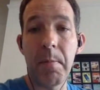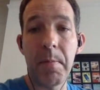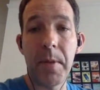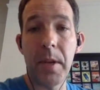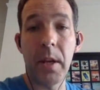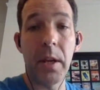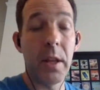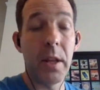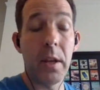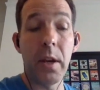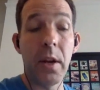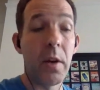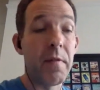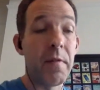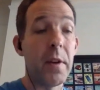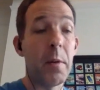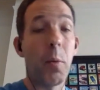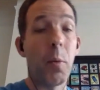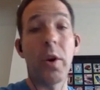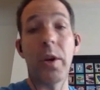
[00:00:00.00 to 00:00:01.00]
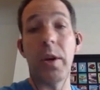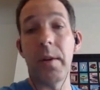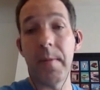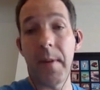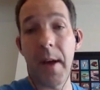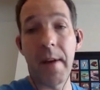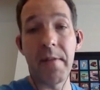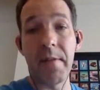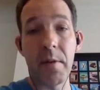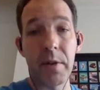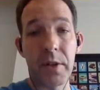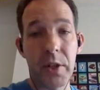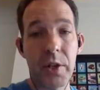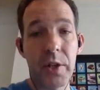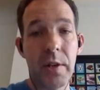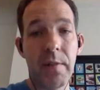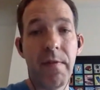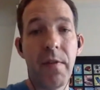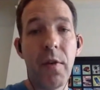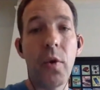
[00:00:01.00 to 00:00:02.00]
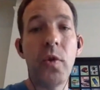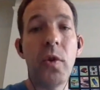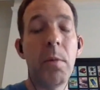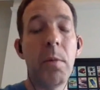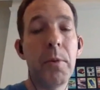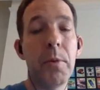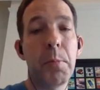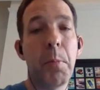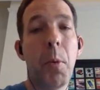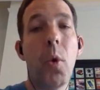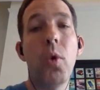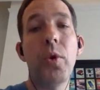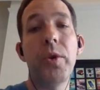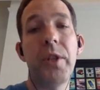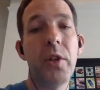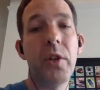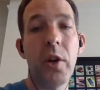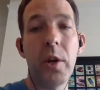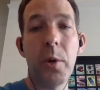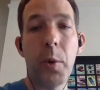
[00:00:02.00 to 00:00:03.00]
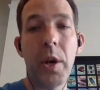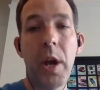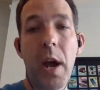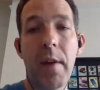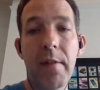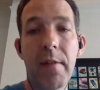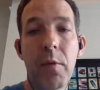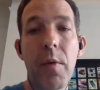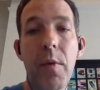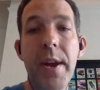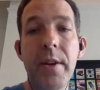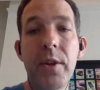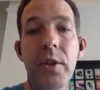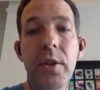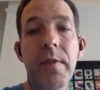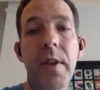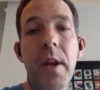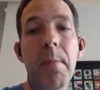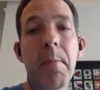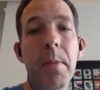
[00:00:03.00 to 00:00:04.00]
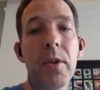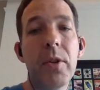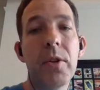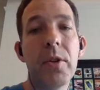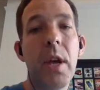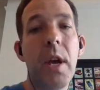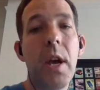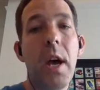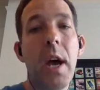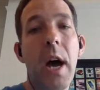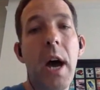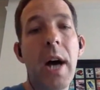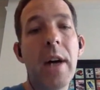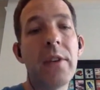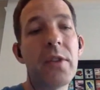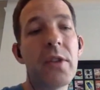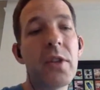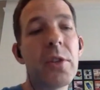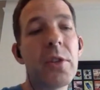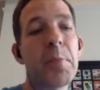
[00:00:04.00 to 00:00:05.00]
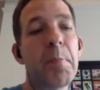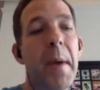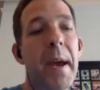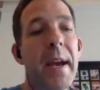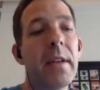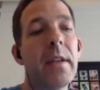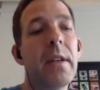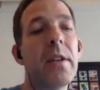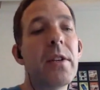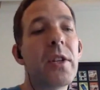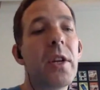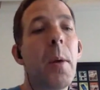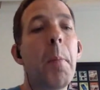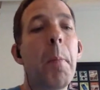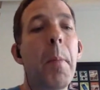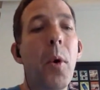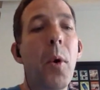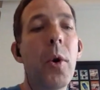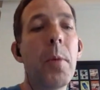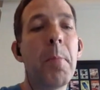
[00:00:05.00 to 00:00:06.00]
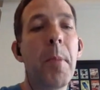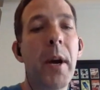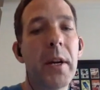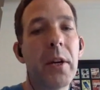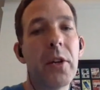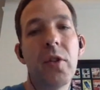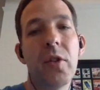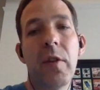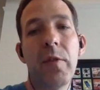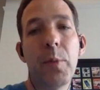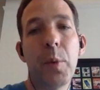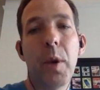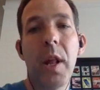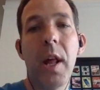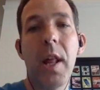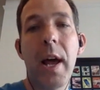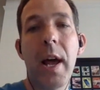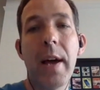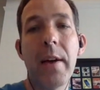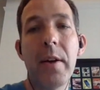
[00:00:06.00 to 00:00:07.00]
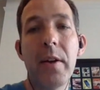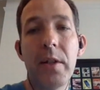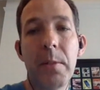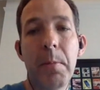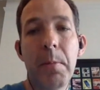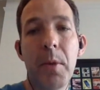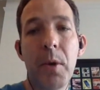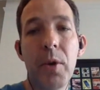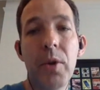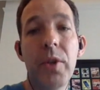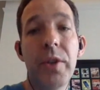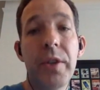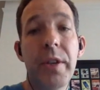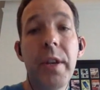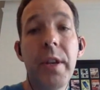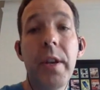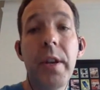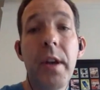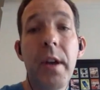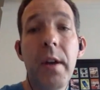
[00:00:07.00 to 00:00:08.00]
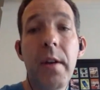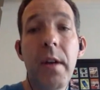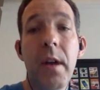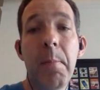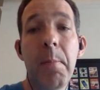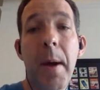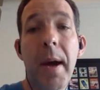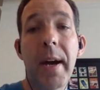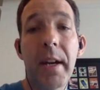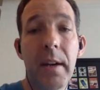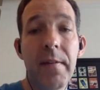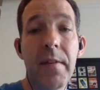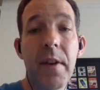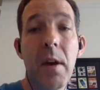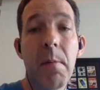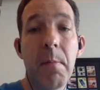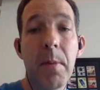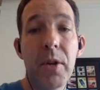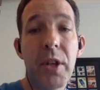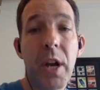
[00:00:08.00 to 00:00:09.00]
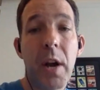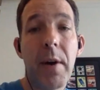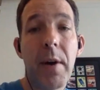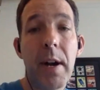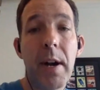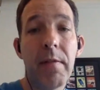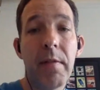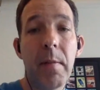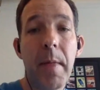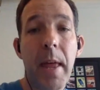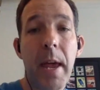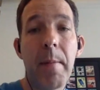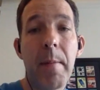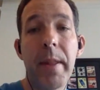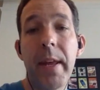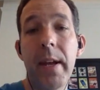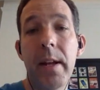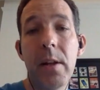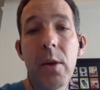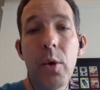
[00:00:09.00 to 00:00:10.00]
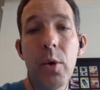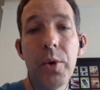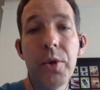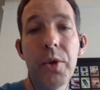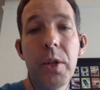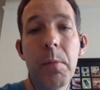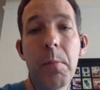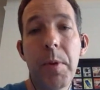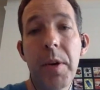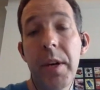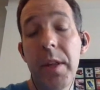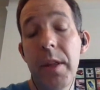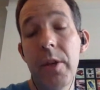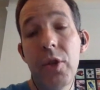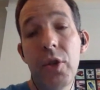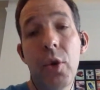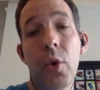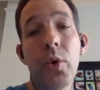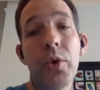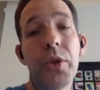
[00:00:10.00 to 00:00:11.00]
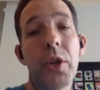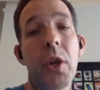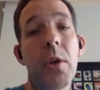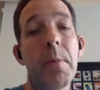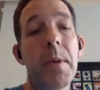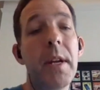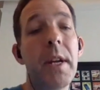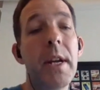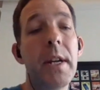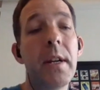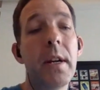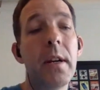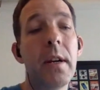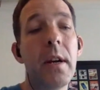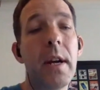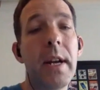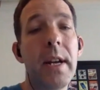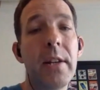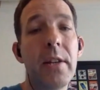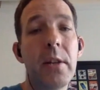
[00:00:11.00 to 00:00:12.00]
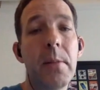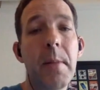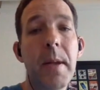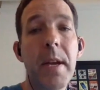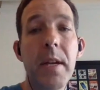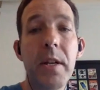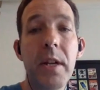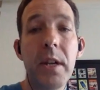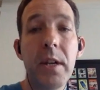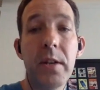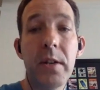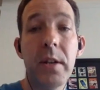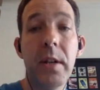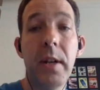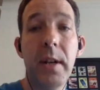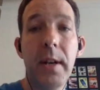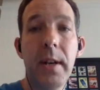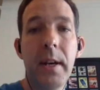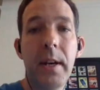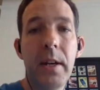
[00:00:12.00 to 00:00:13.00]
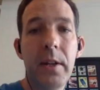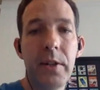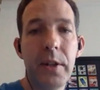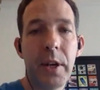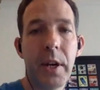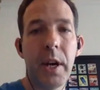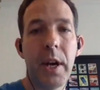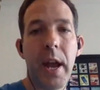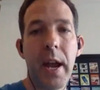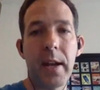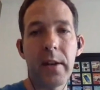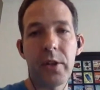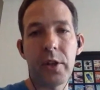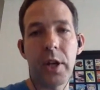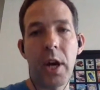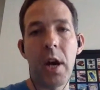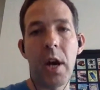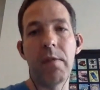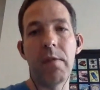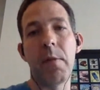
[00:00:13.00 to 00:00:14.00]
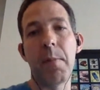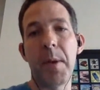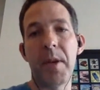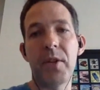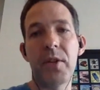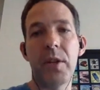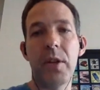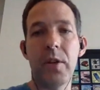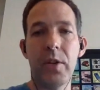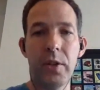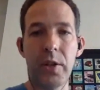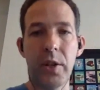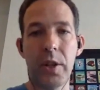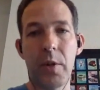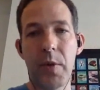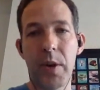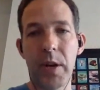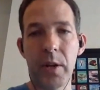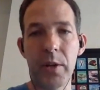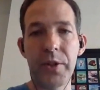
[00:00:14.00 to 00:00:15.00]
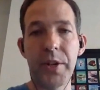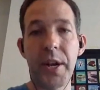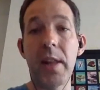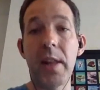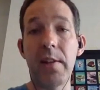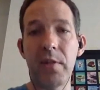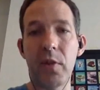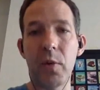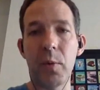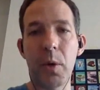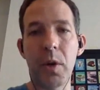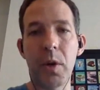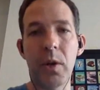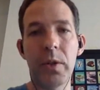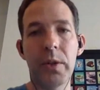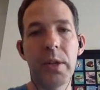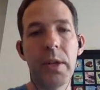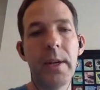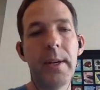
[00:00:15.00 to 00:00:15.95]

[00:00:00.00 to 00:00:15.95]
if you want to have your existing phone numbers ported or you want to have a range of numbers. I suspect at some point Microsoft will allow you to purchase a bank of numbers directly from them and they'll host them. But in the short term, you need an intermediate to connect Skype for Business to the real telephone world.